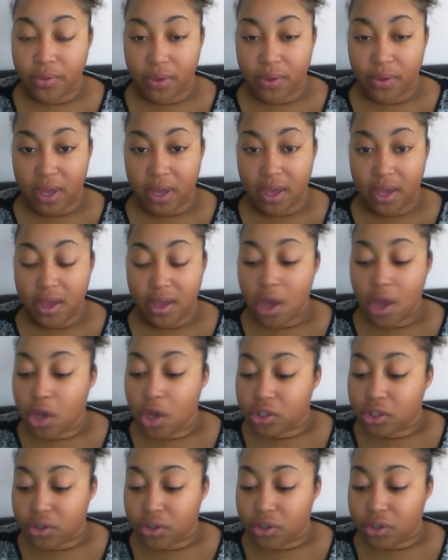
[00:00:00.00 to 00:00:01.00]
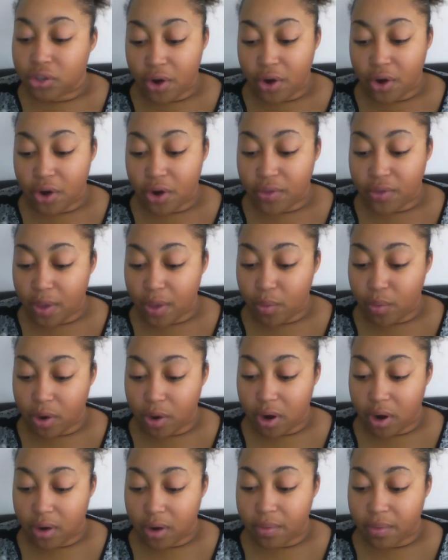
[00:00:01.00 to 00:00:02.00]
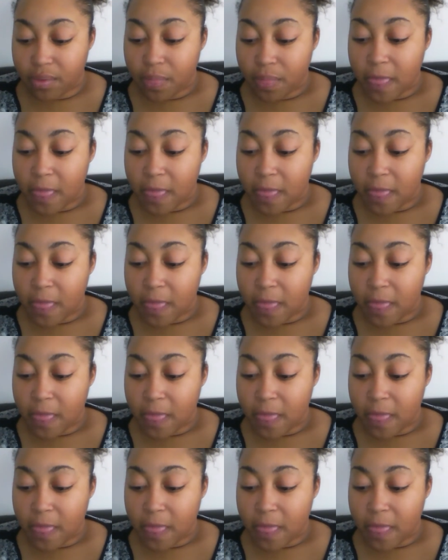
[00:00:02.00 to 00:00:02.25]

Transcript: Okay, so here they were,